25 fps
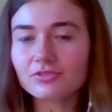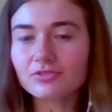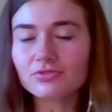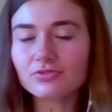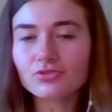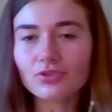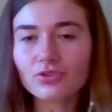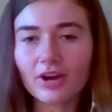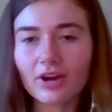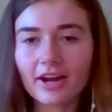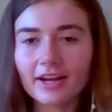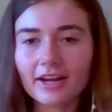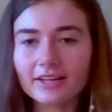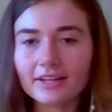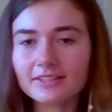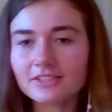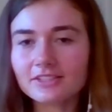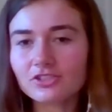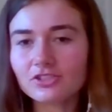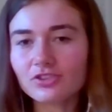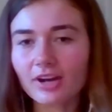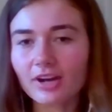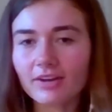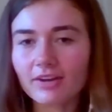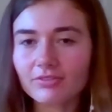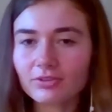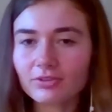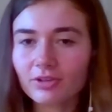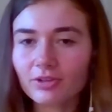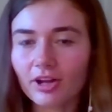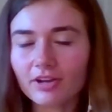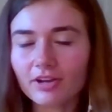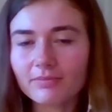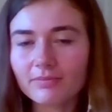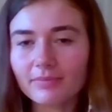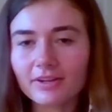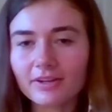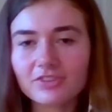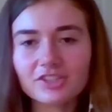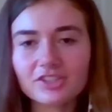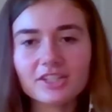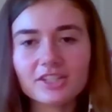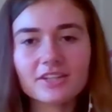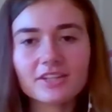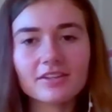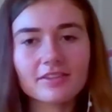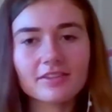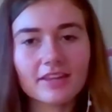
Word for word: trying to travel on budget